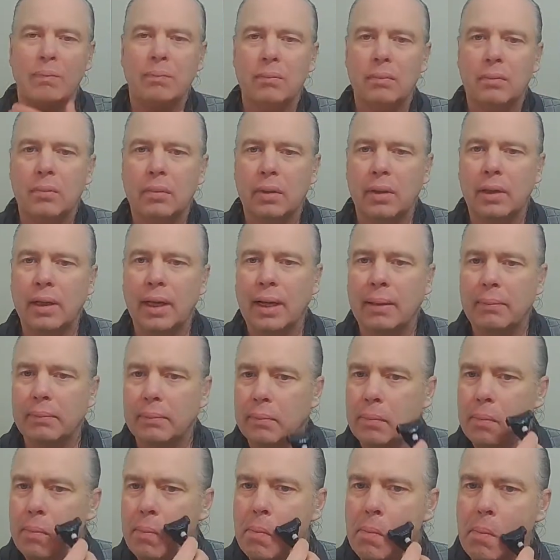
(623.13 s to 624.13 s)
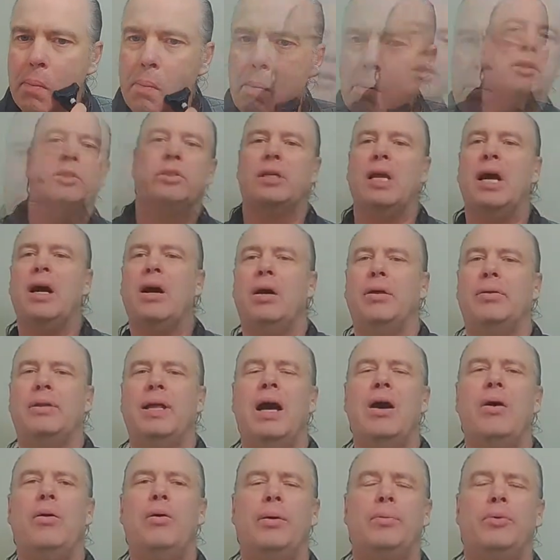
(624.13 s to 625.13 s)
With that. So
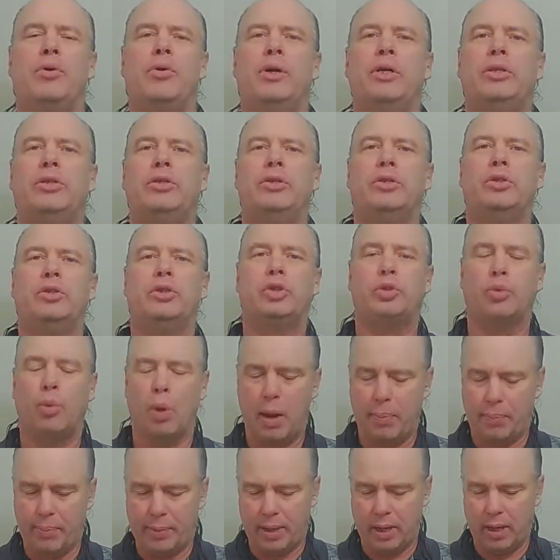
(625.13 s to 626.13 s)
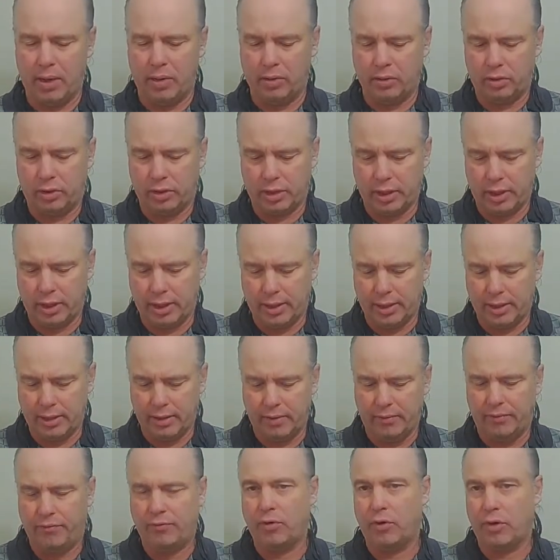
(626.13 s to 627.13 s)
now I'm going to swap it out
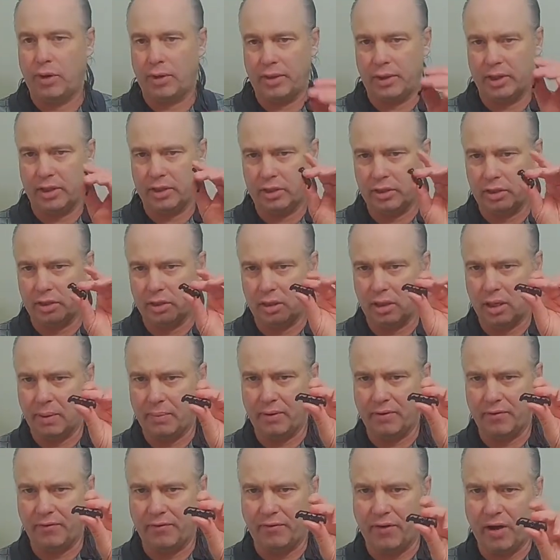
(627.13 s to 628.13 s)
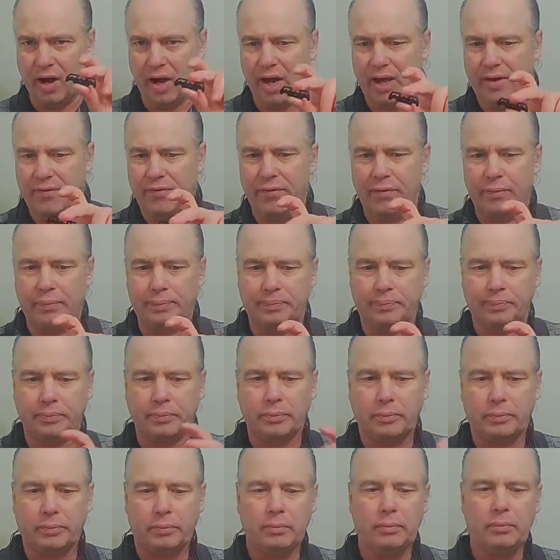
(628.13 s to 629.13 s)
for this number 5,
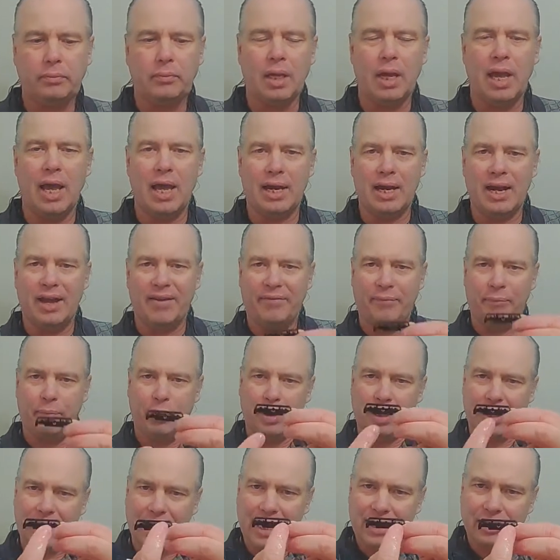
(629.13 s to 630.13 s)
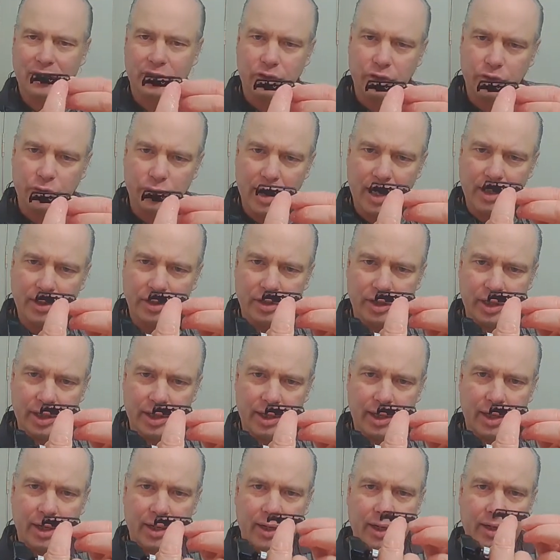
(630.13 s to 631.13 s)
and I've put less struts in
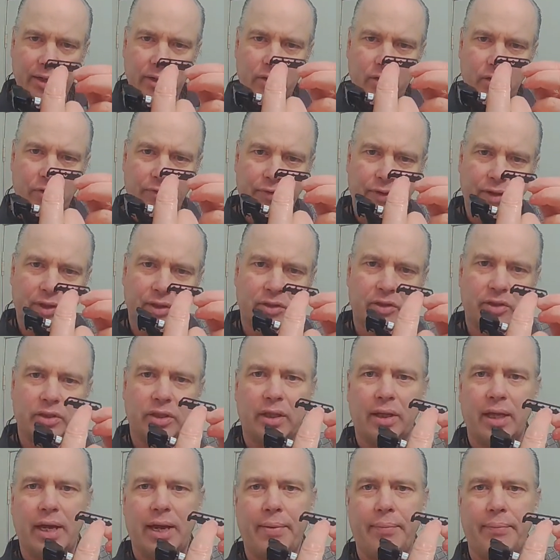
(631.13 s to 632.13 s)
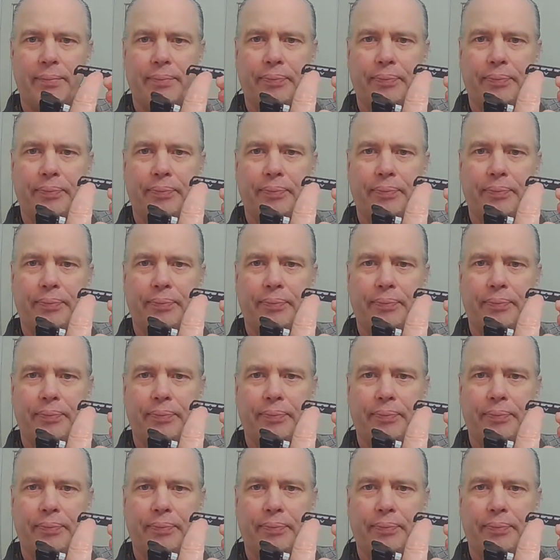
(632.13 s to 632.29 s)
here. I don't know if you can see that.